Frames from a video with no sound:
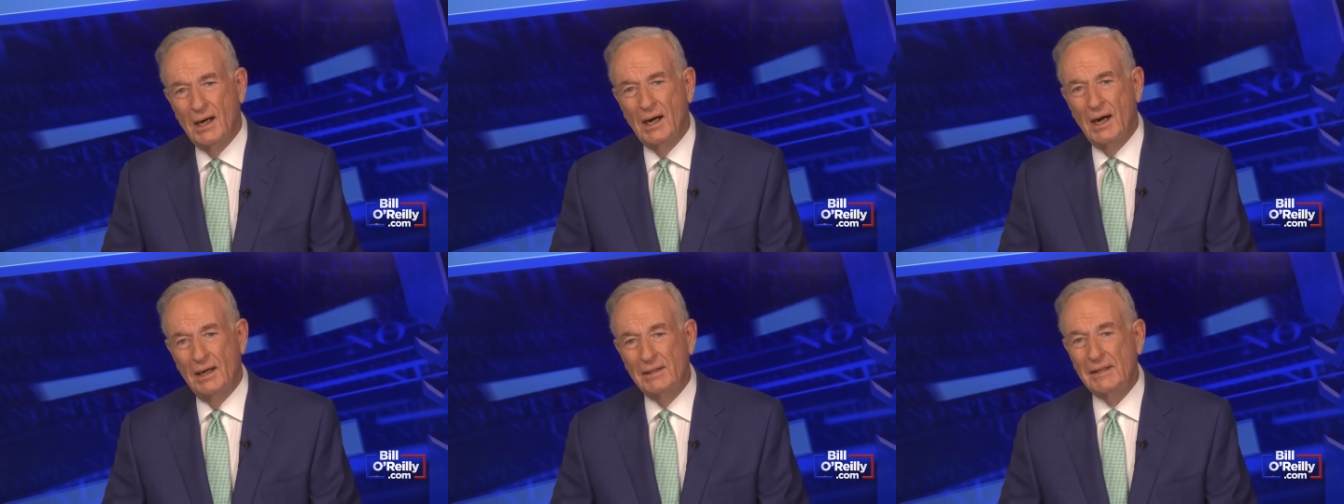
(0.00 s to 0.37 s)

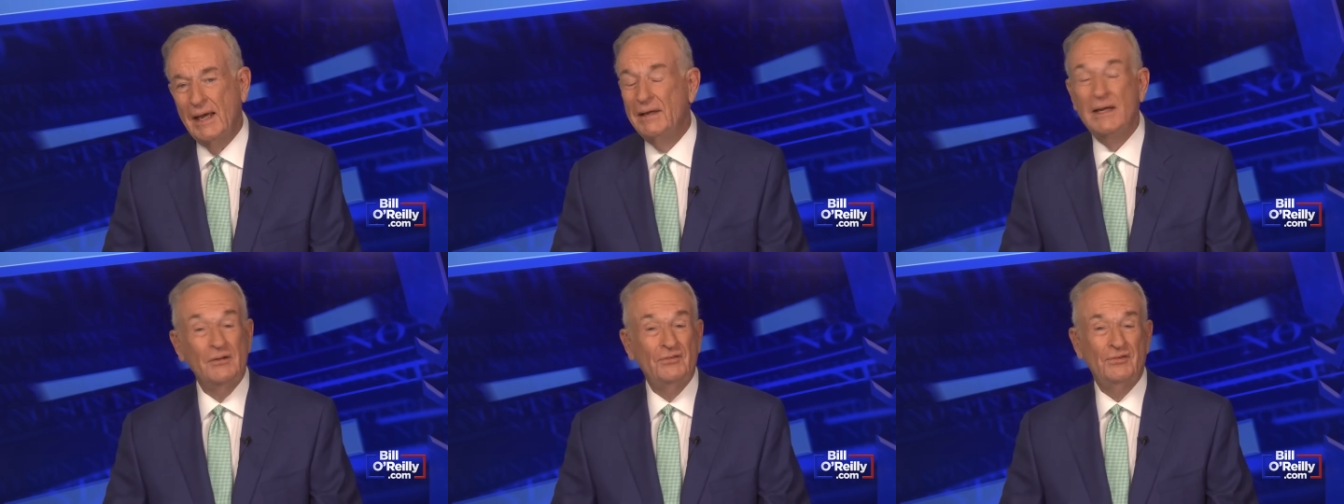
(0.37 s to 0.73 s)
Uh,
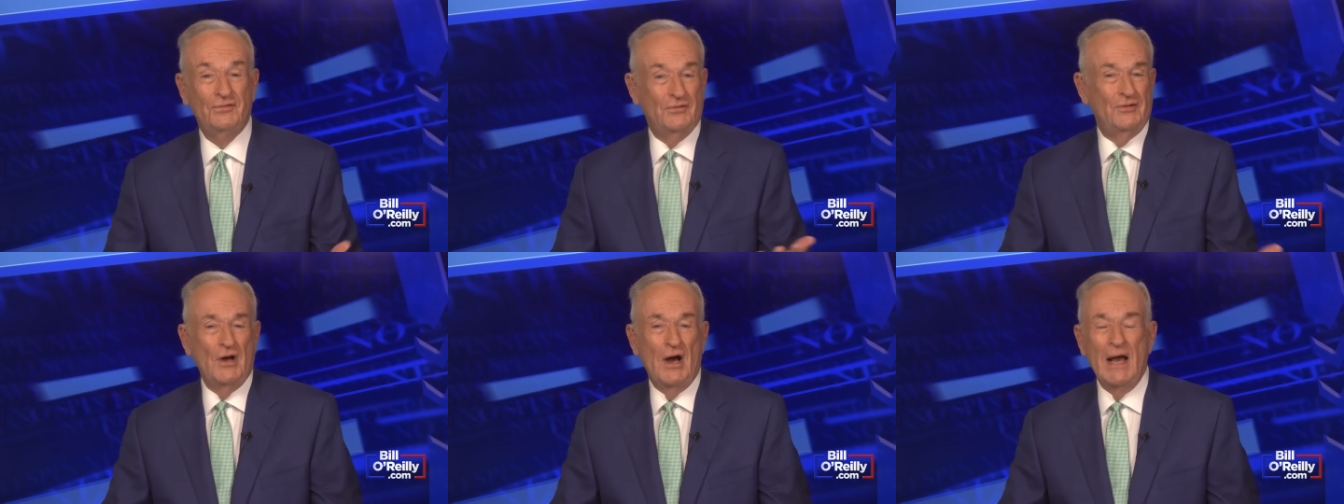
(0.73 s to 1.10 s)
and it's
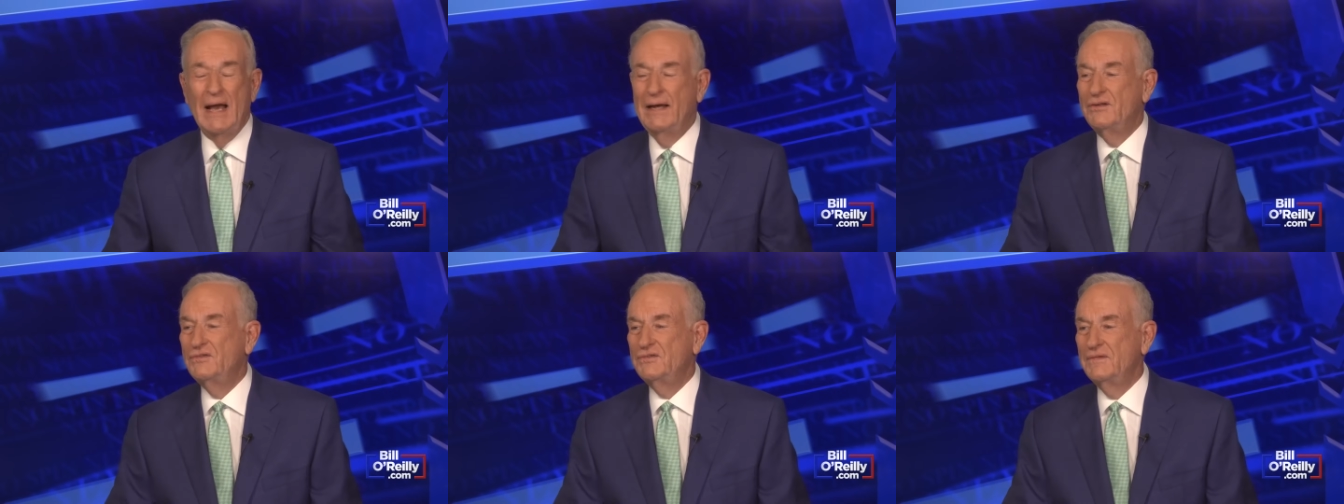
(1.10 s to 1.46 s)
just,
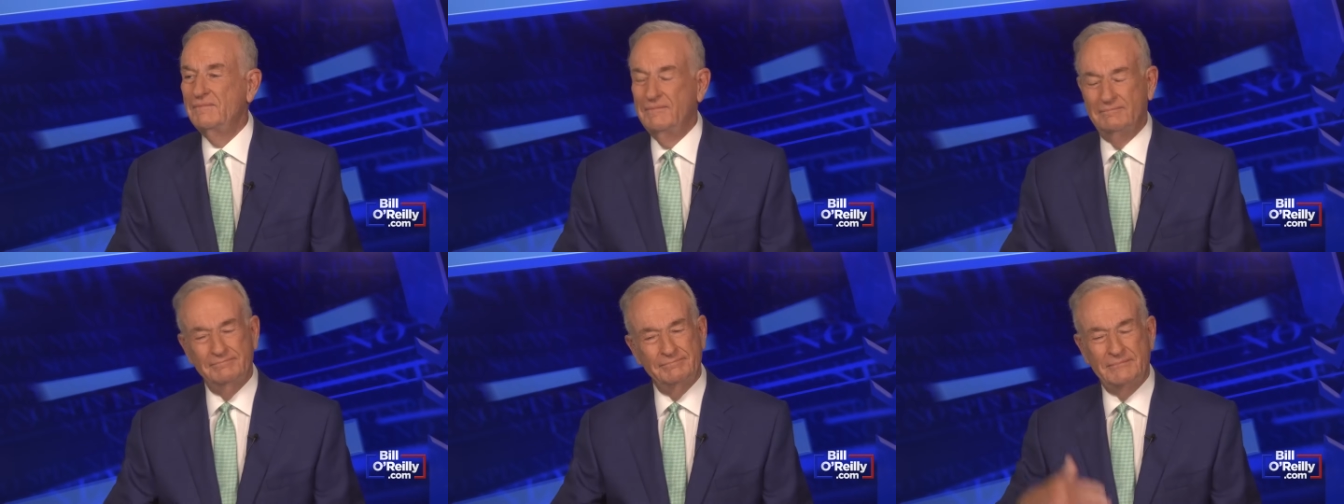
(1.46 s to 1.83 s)
it's,
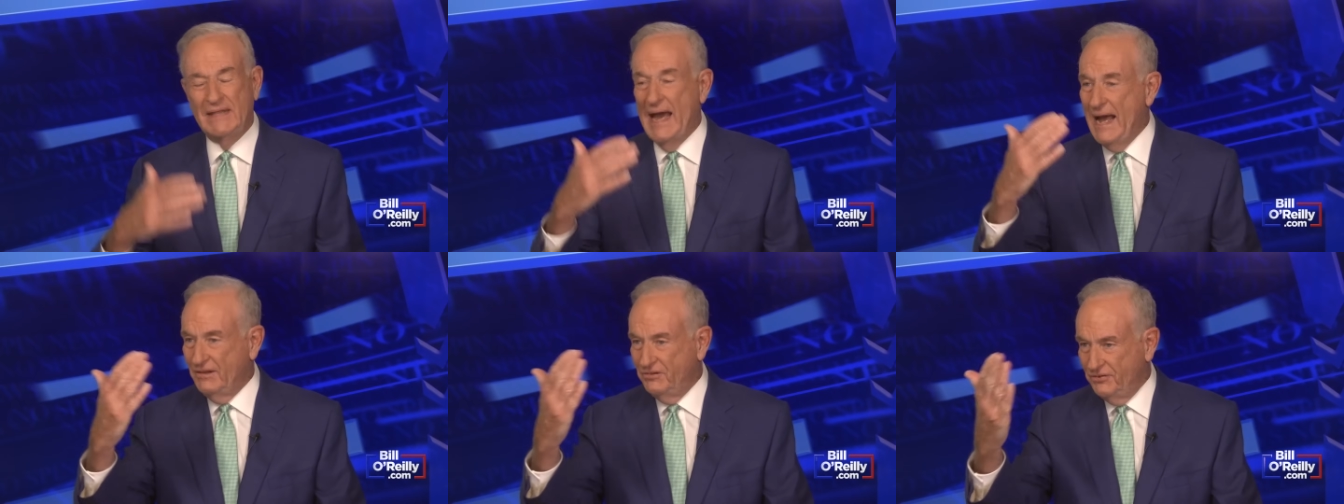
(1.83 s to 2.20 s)

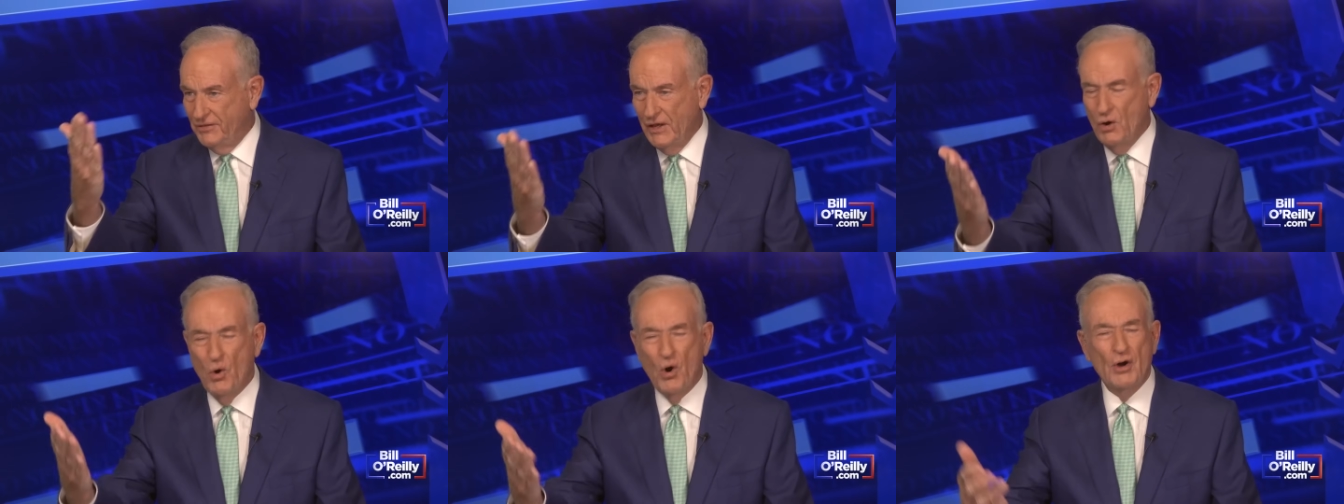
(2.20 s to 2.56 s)
that's
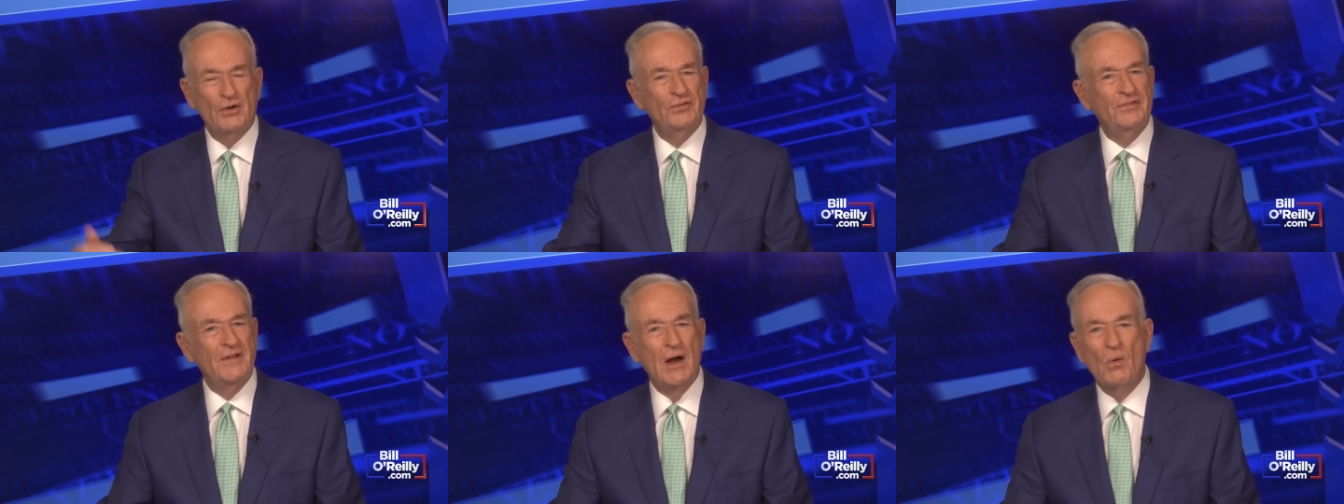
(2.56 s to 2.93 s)
the
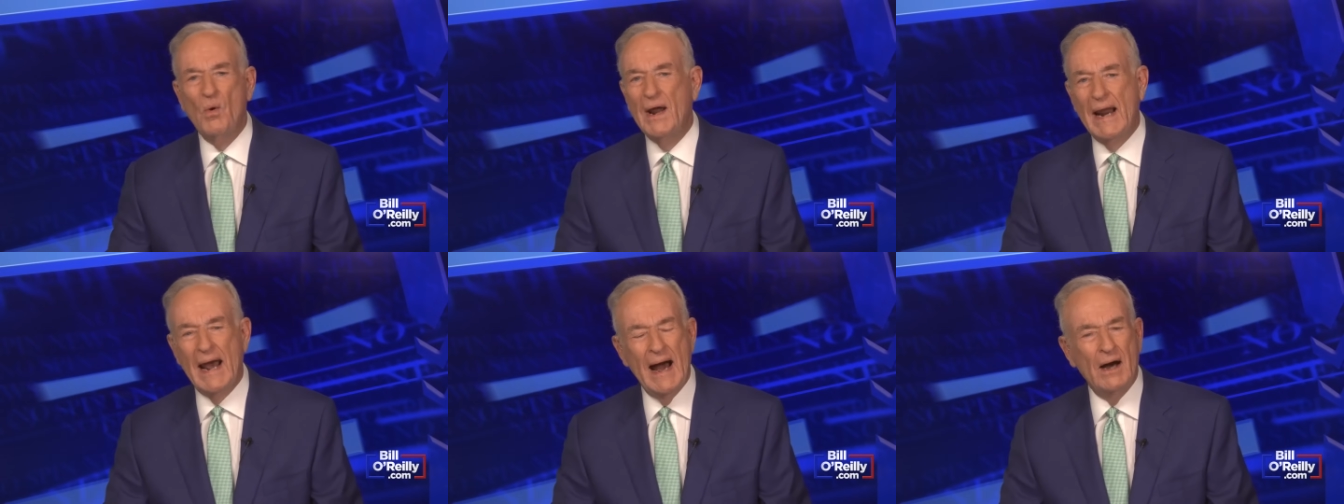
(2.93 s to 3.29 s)
orders that
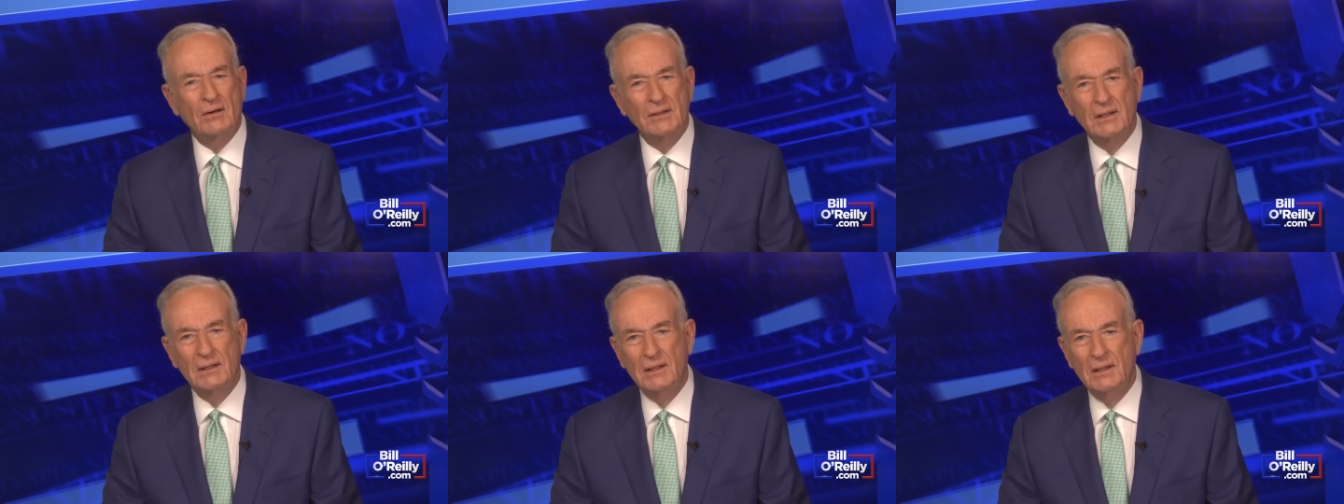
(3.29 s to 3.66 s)
went
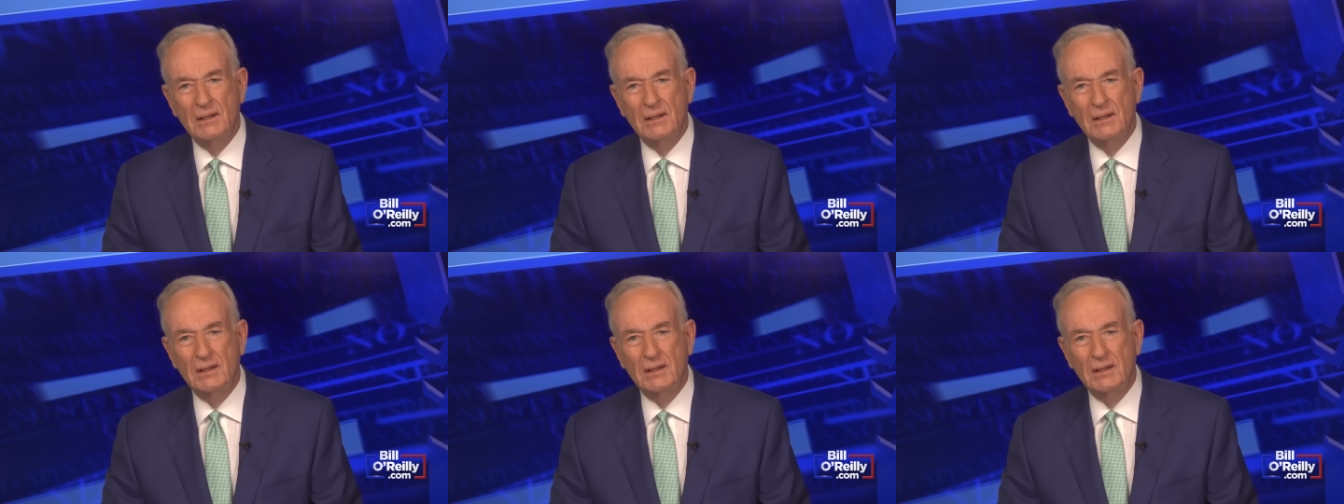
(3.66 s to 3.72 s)
out